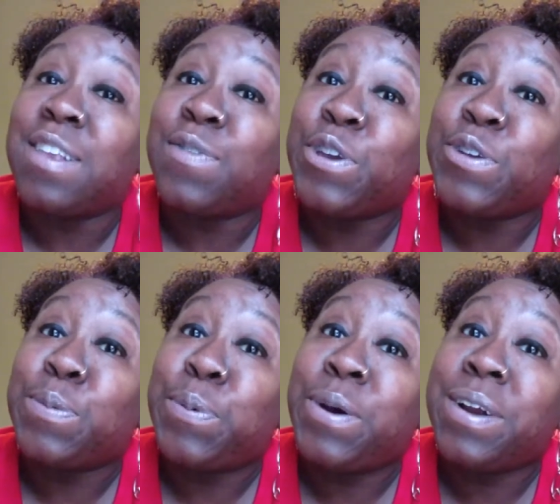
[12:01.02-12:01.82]
thanks for your
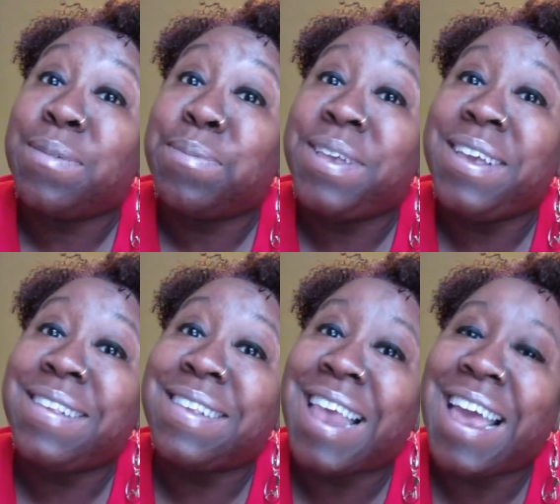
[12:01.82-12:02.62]
support.
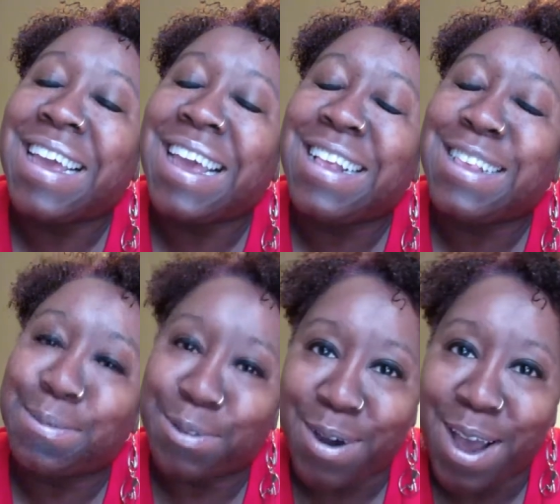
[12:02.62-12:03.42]
Please like and
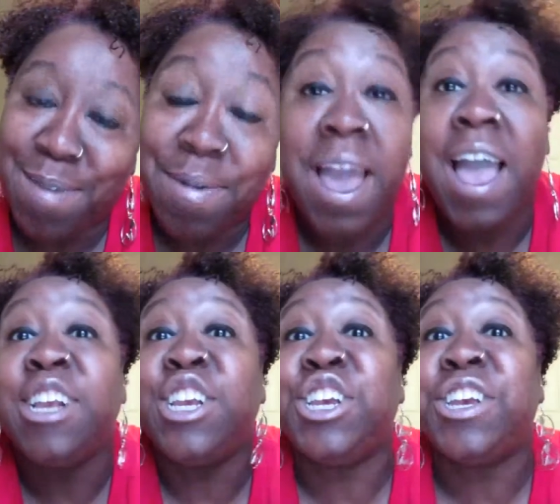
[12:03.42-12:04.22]
subscribe
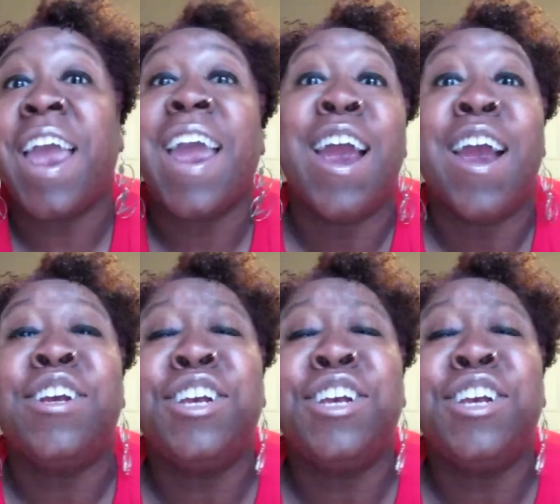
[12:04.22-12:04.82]
and share,